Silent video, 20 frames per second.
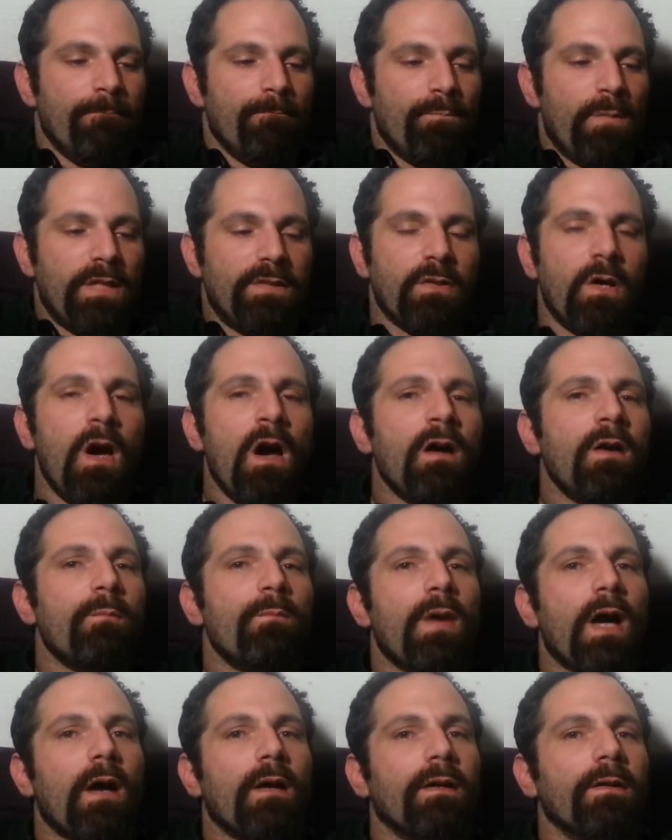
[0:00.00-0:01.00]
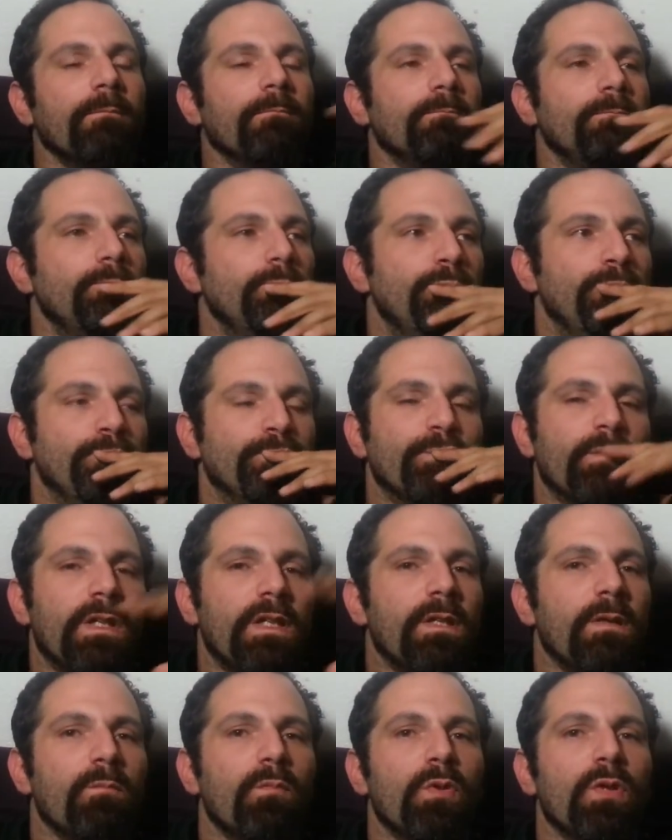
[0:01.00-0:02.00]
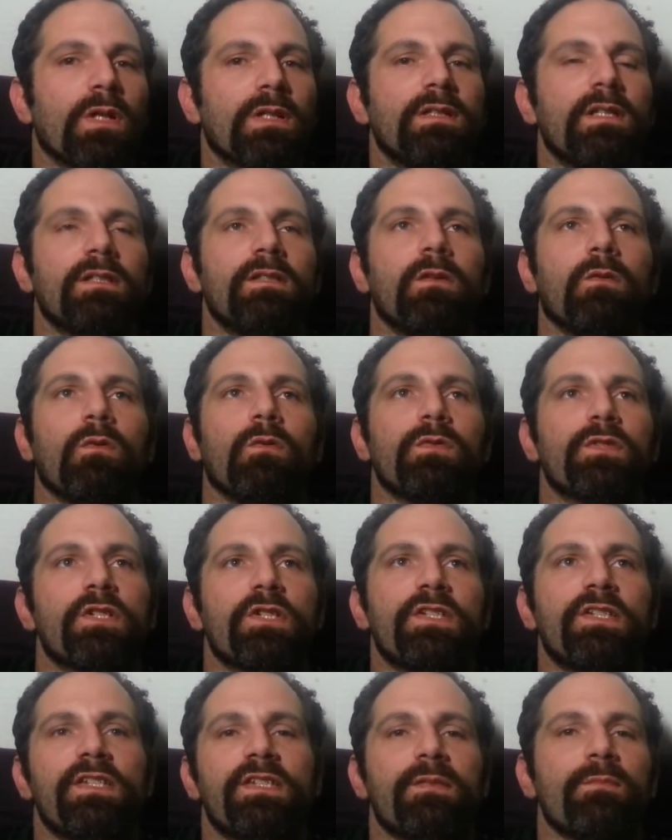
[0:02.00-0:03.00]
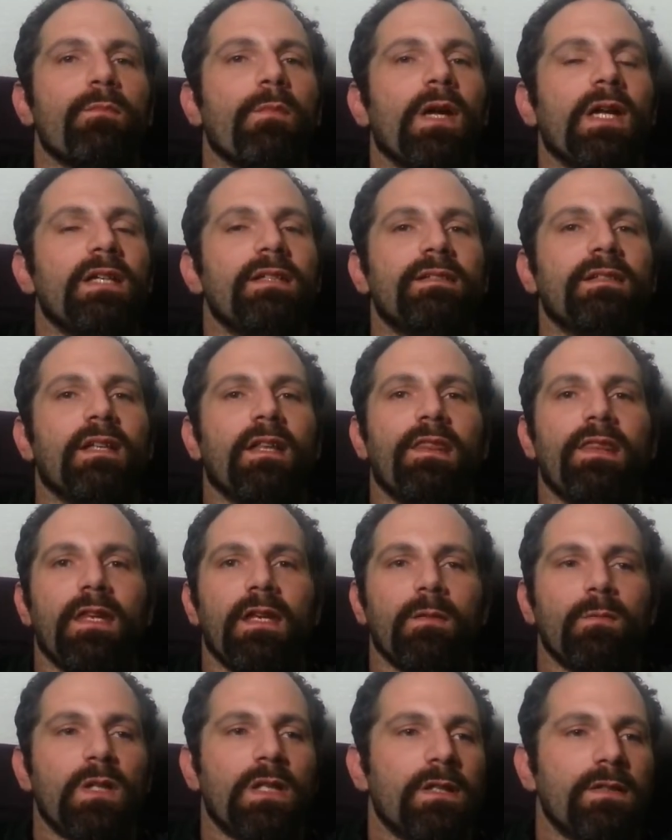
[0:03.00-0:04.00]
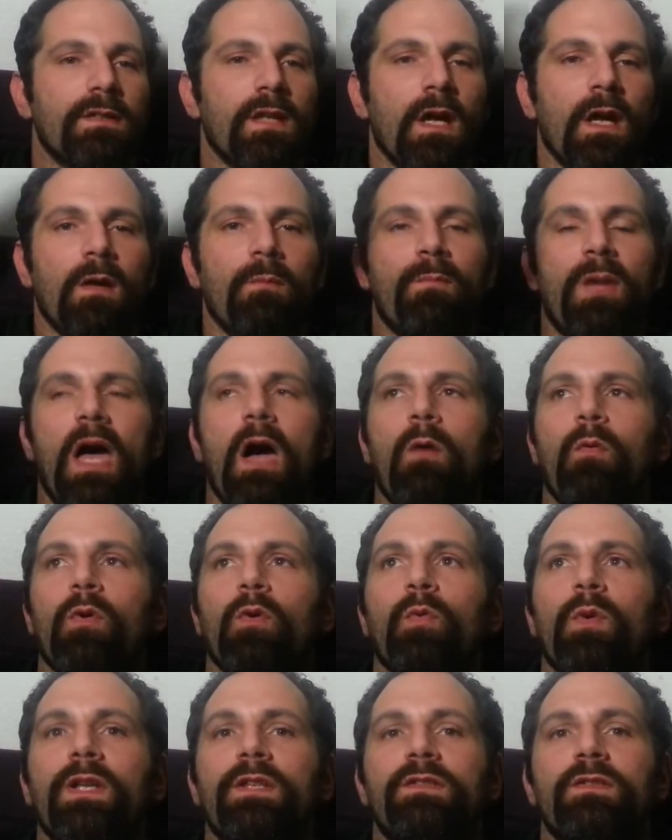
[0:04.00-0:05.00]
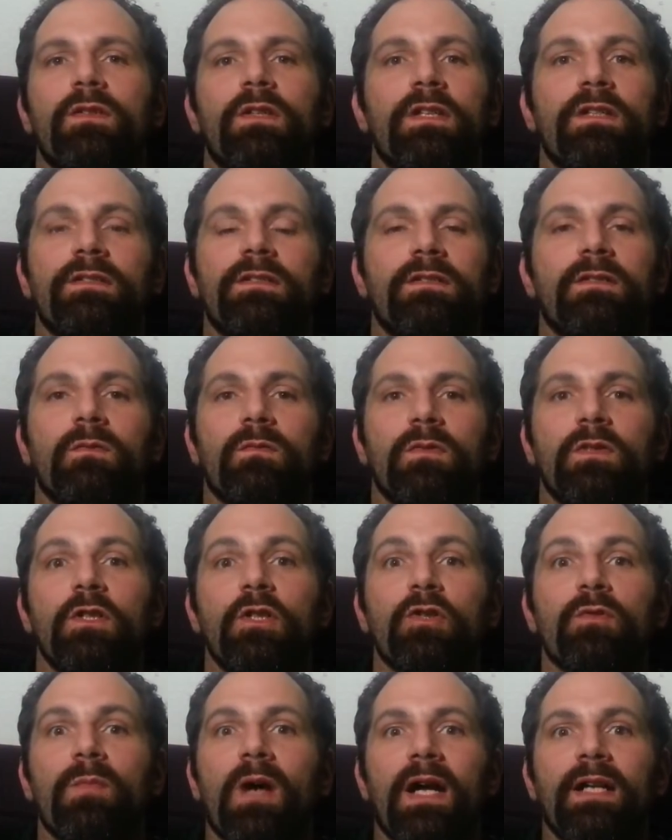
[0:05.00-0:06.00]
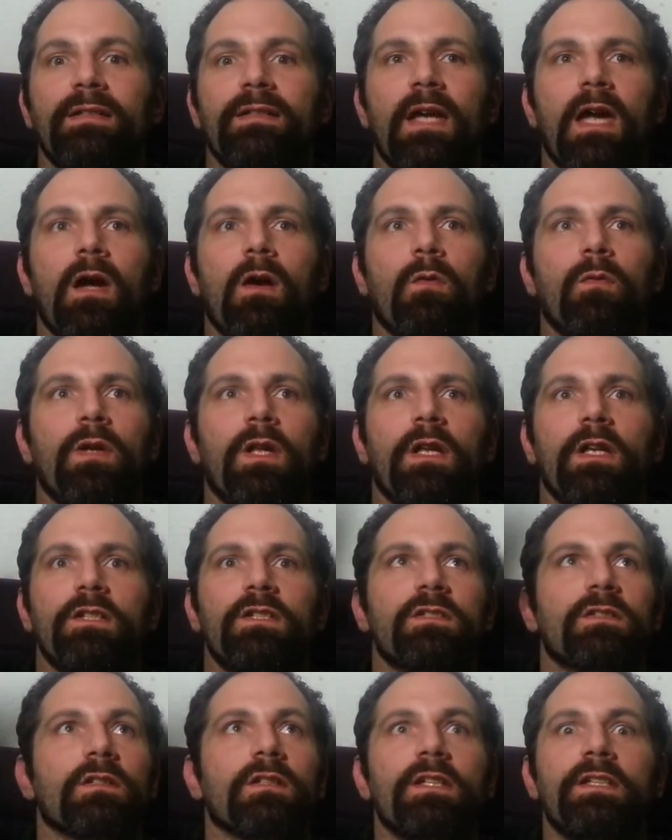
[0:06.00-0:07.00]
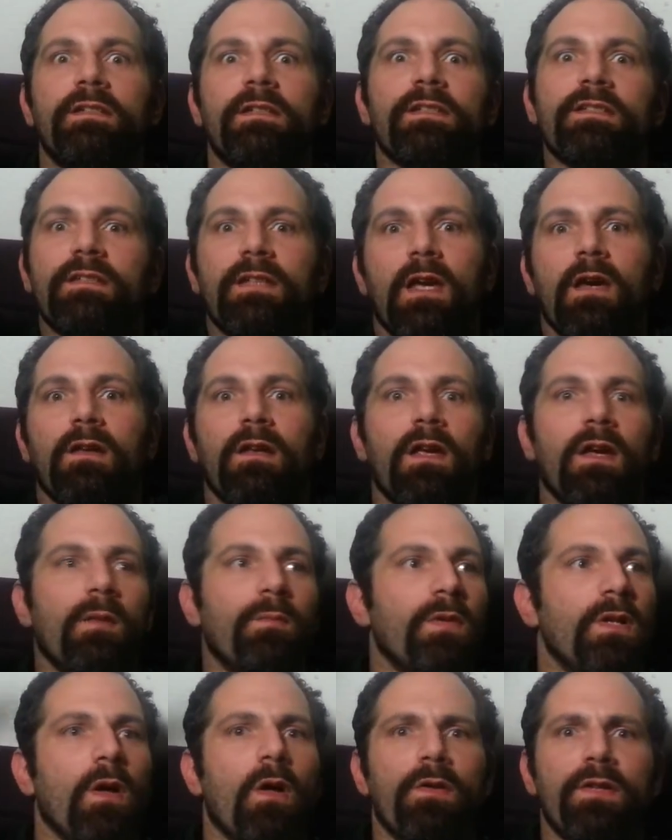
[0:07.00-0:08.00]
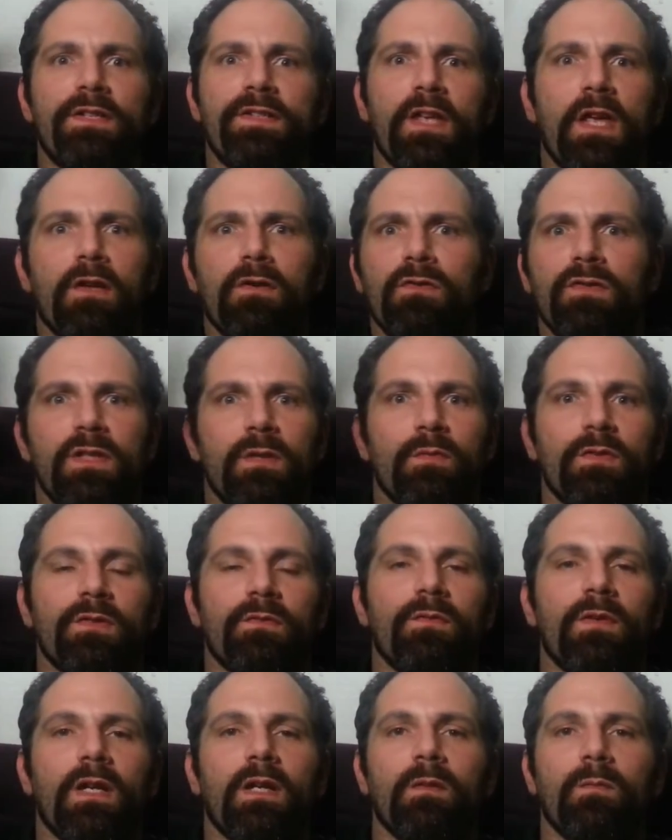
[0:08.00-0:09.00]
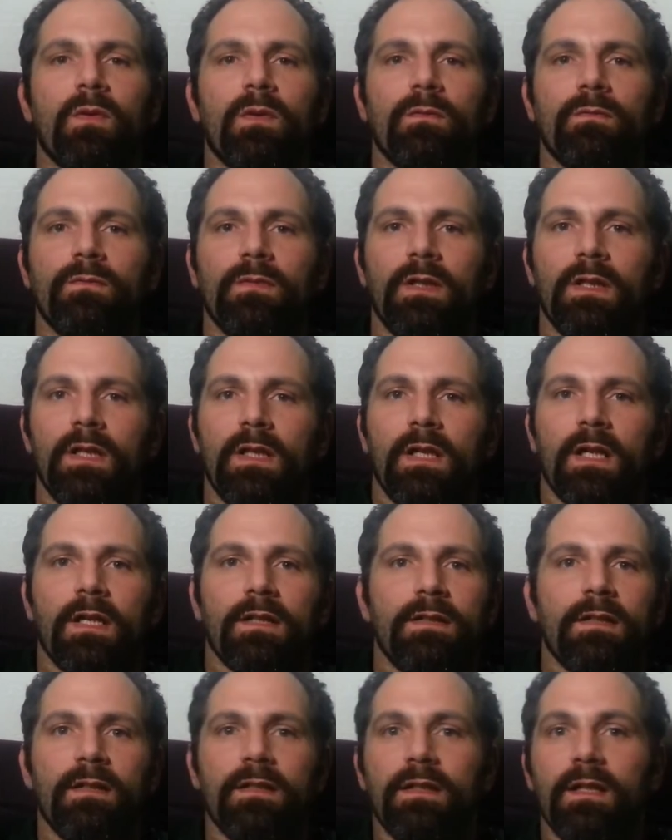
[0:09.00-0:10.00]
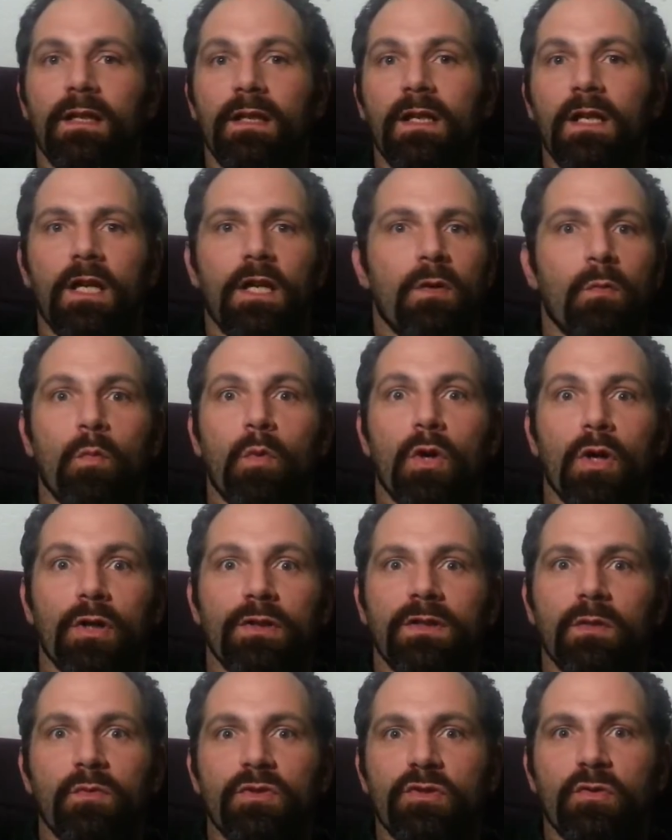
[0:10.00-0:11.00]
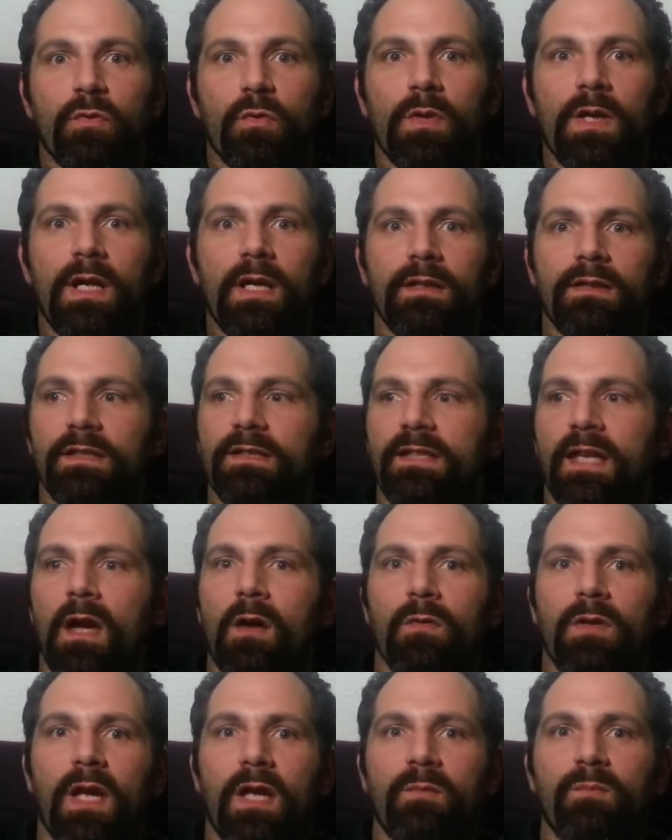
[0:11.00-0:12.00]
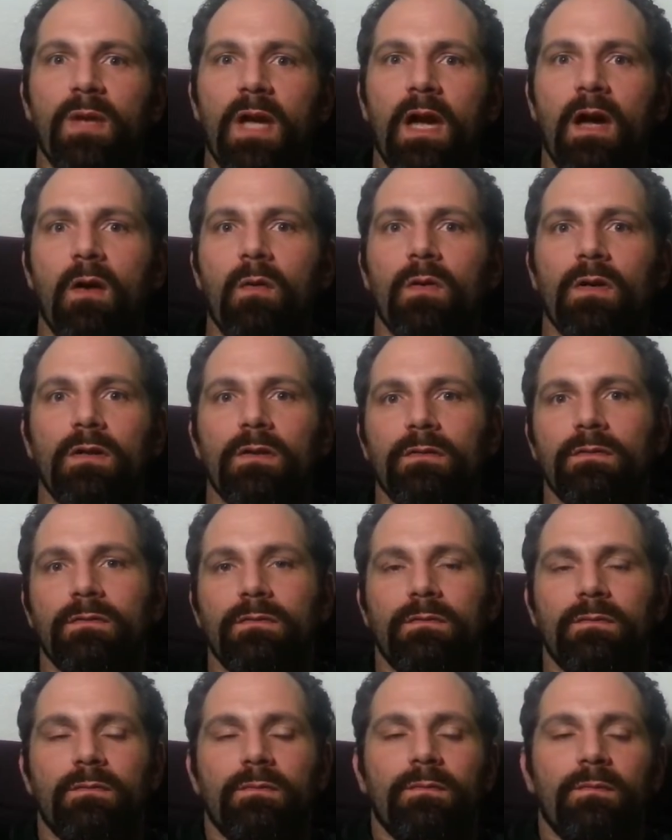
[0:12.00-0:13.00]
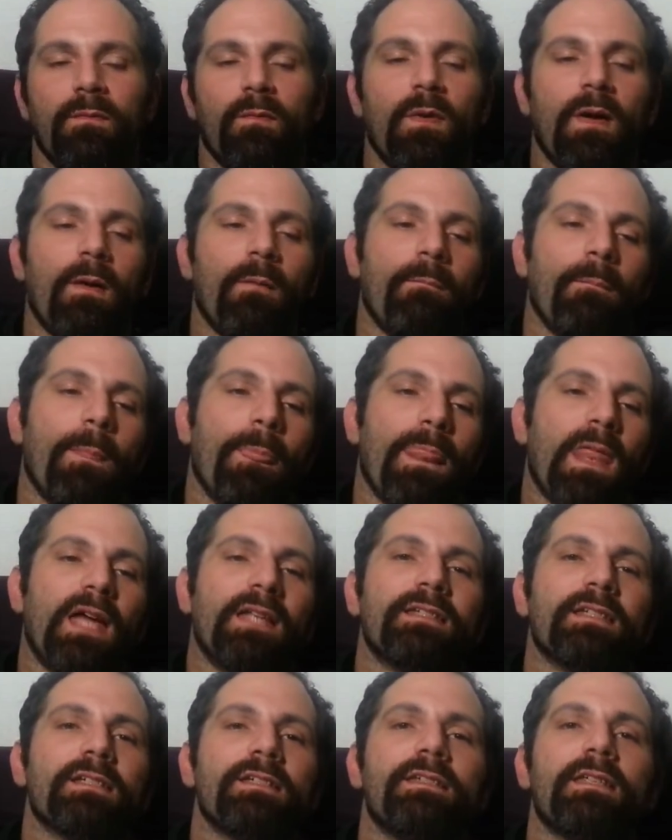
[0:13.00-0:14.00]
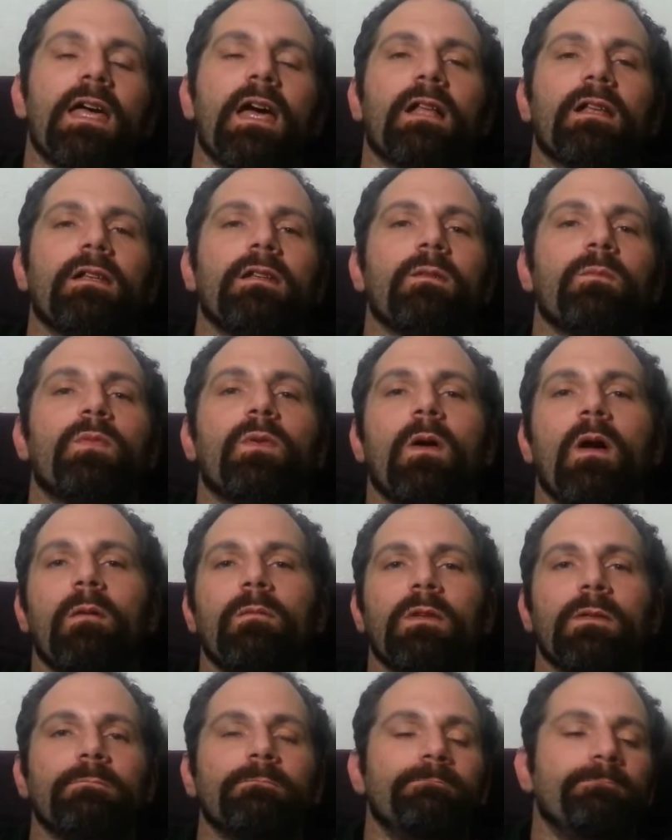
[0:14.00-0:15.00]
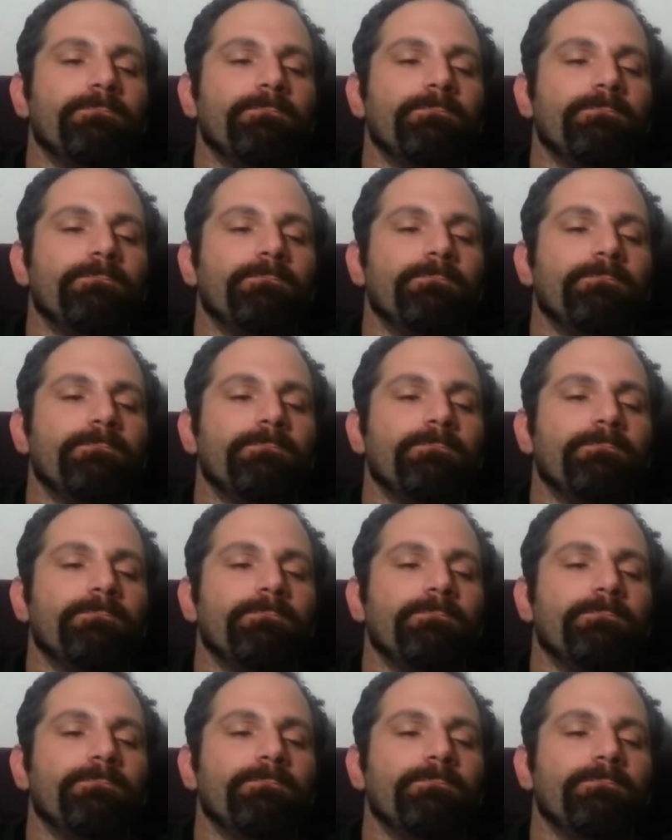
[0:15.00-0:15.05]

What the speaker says: They talk about it in the books as though it was just this amazing thing because power went to the nearby town and it just lit this town up and all this energy was available. And da-da-da, it worked, it was great, the town had power. Well, that's exactly the problem.